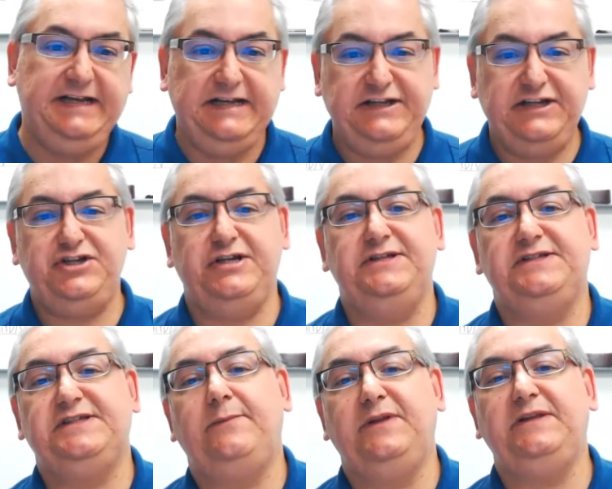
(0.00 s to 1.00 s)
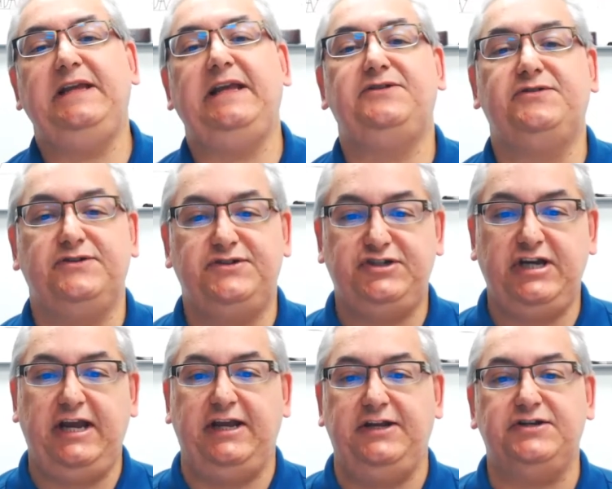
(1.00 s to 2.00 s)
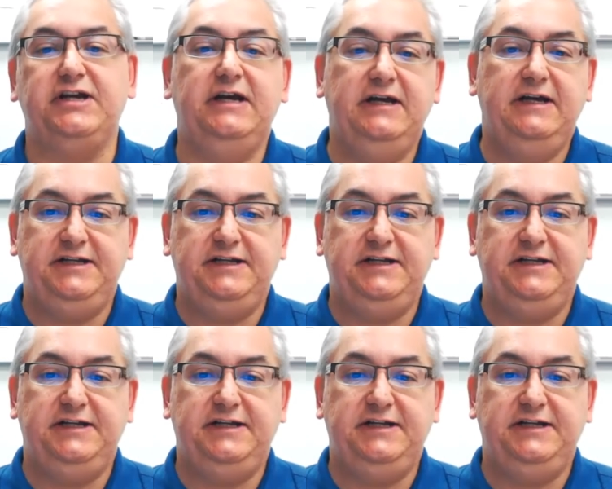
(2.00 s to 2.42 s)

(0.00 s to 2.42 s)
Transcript: In addition, some of the answers change.